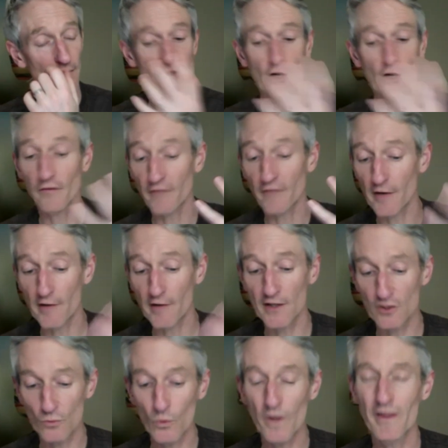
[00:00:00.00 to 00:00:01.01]
lot of
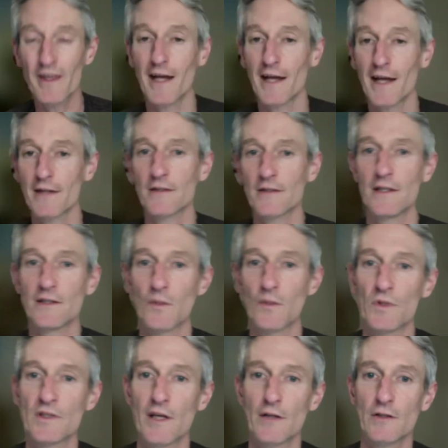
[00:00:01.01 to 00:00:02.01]
variation within anaesthesia
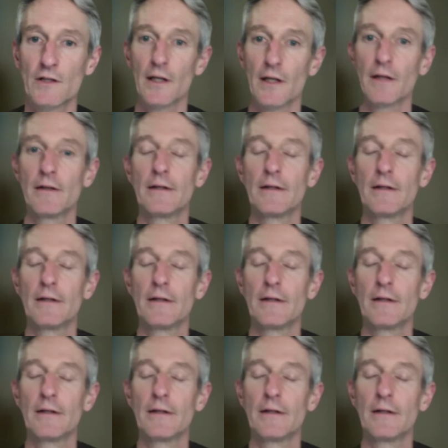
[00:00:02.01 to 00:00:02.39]
potentially.